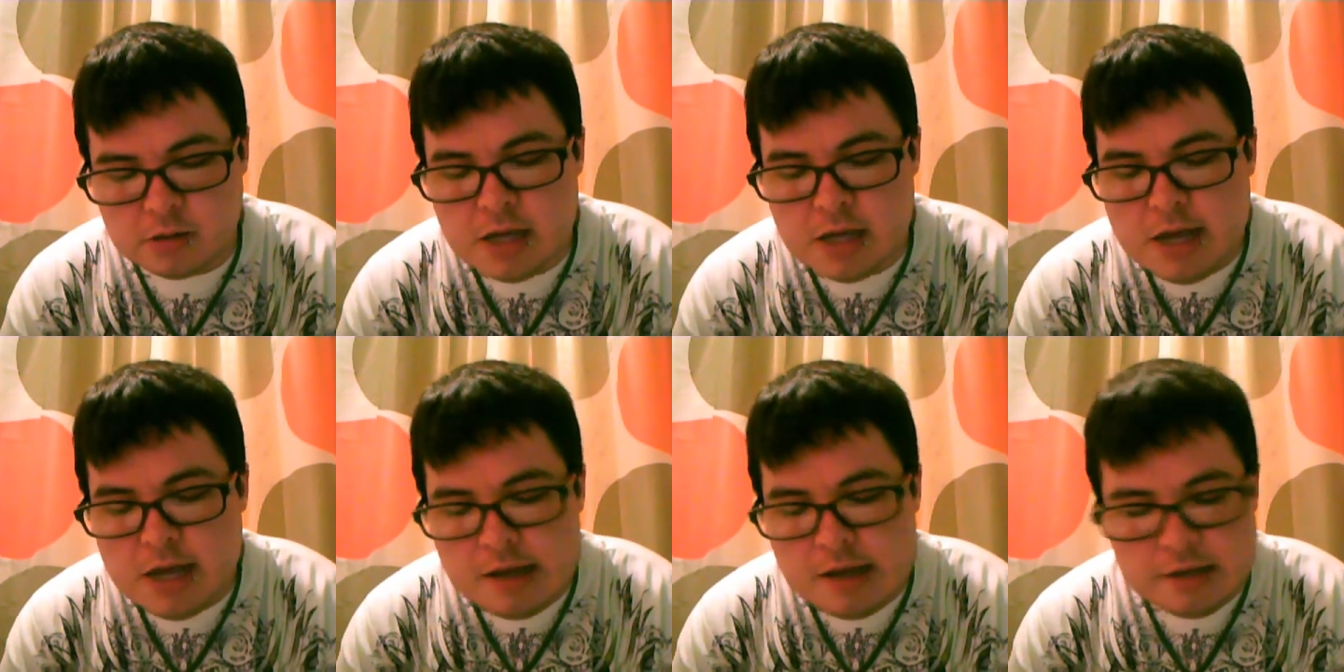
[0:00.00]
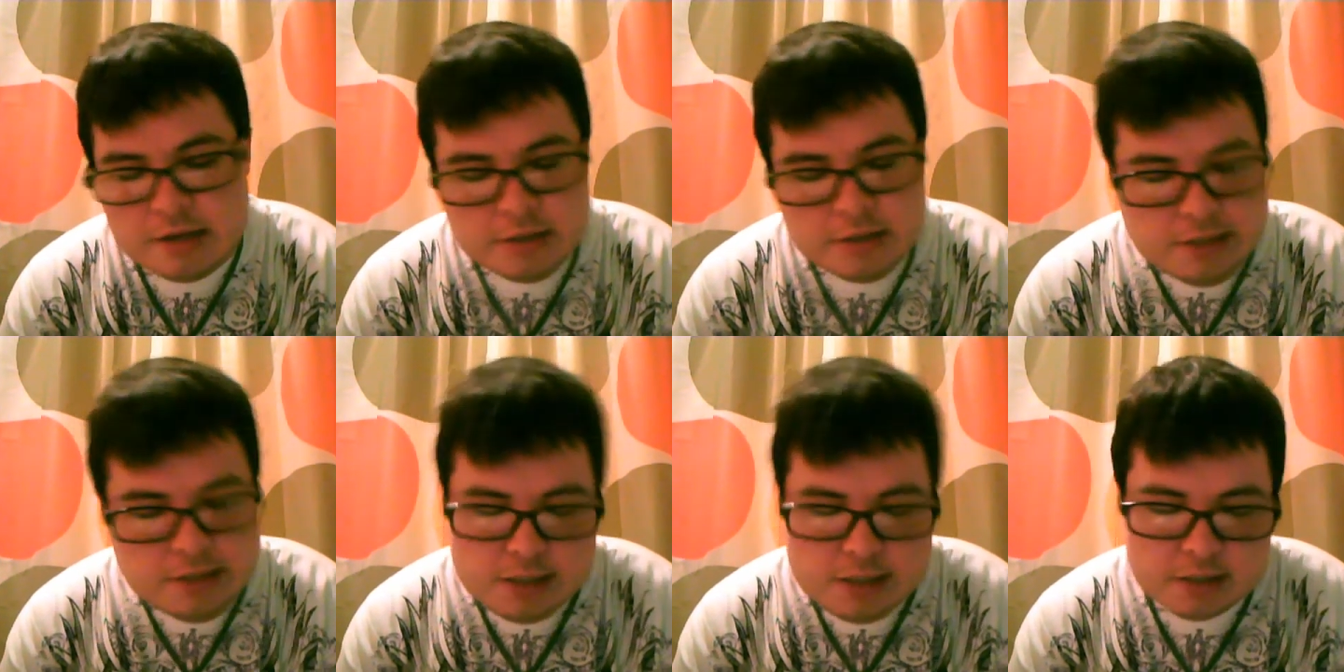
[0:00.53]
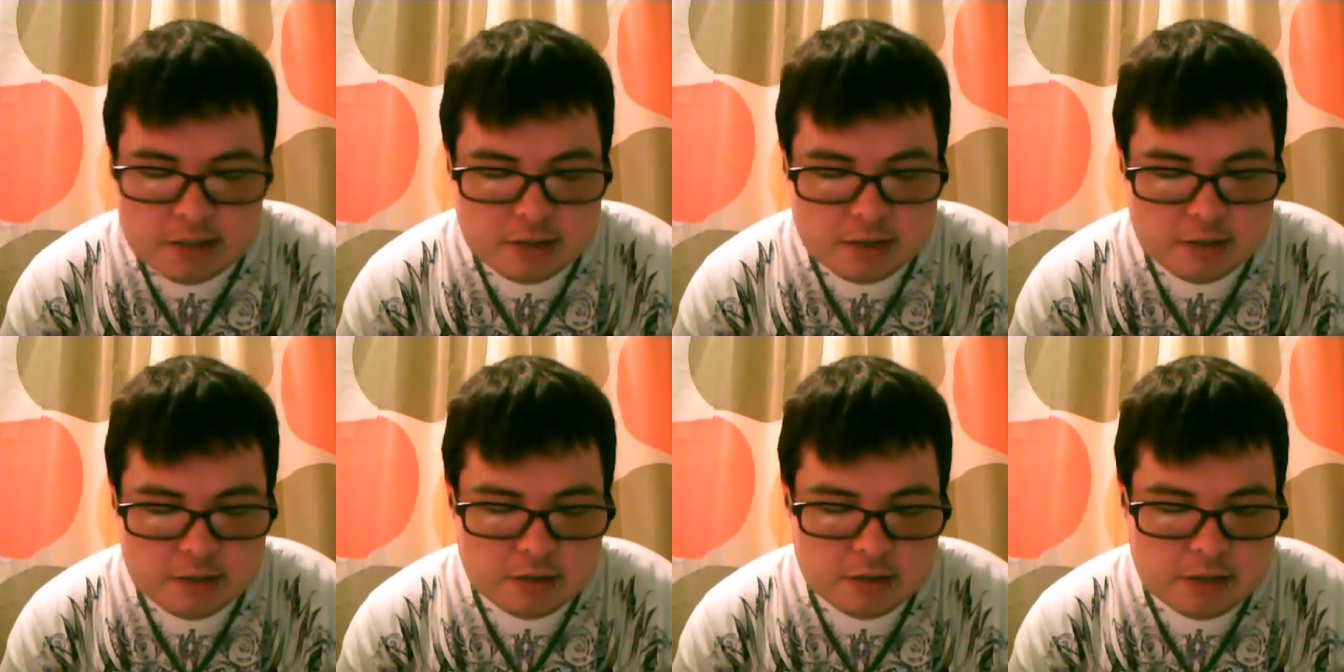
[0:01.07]
and they are seen as a
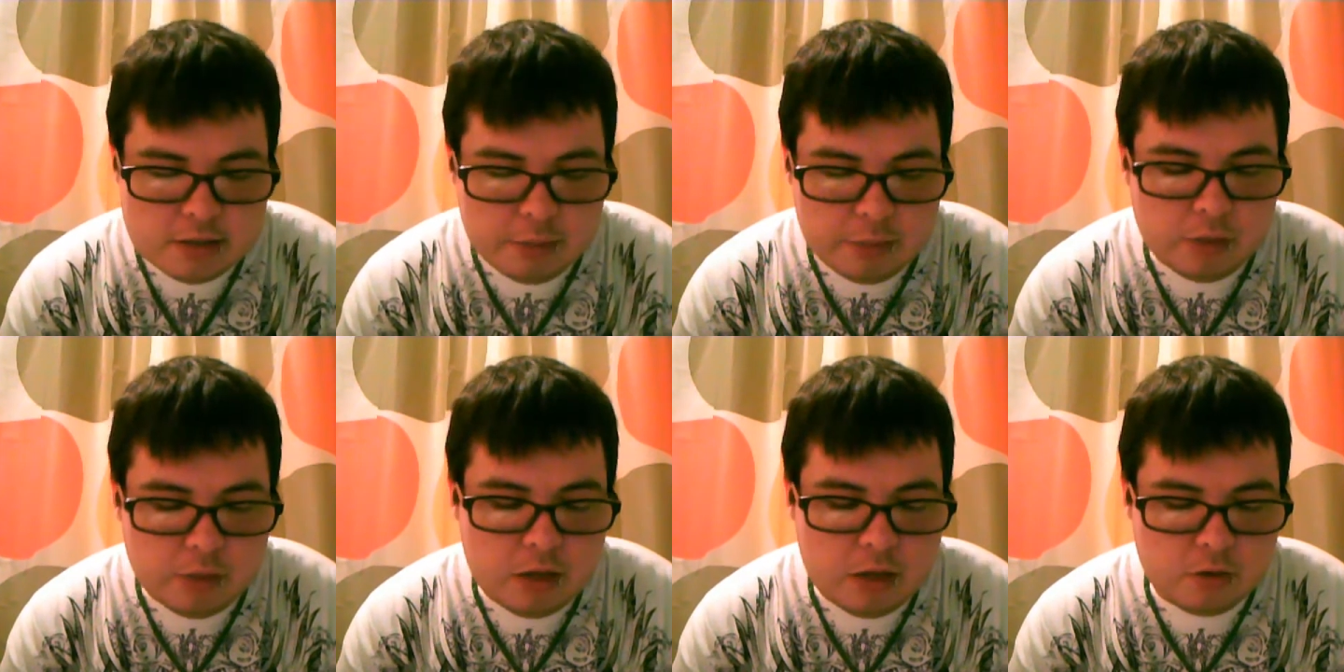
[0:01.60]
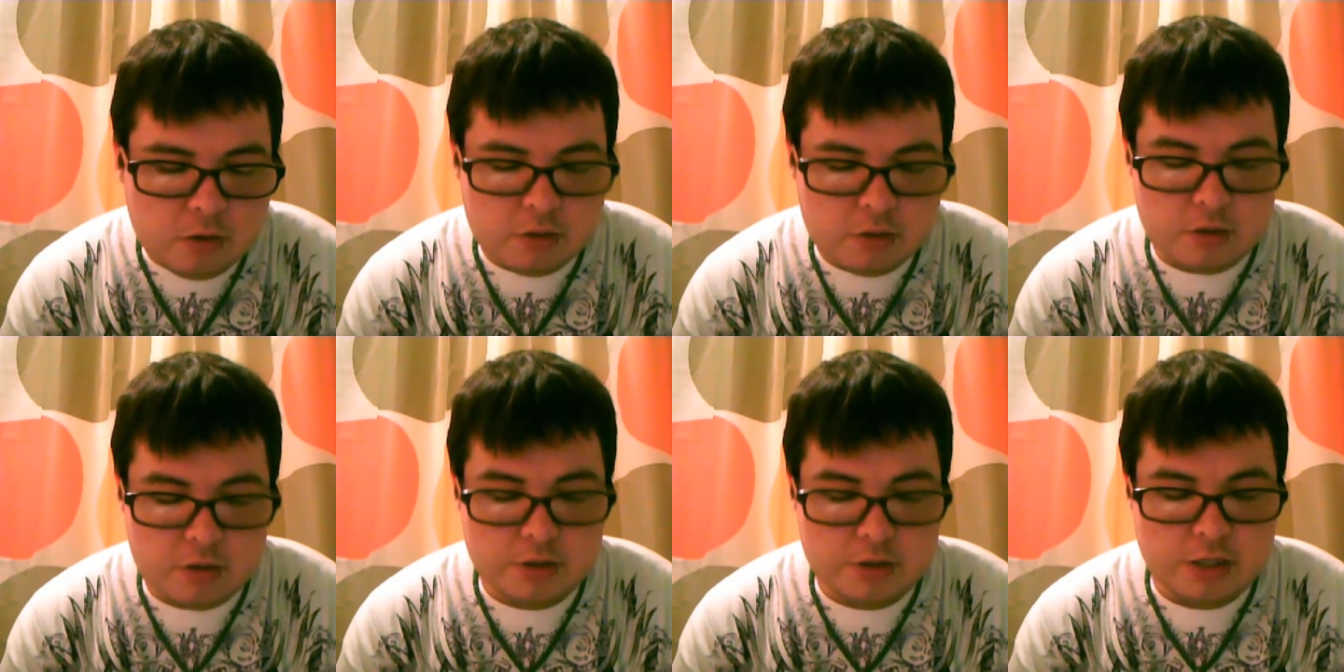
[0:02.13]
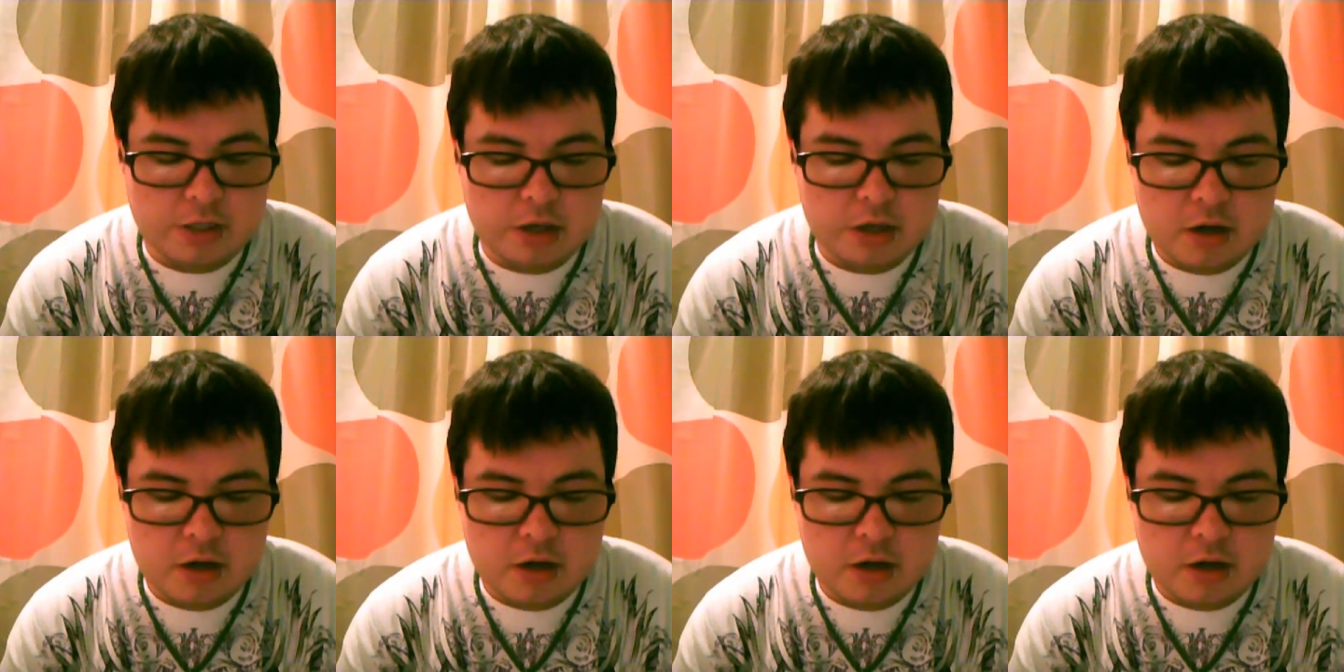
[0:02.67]
separate or third gender.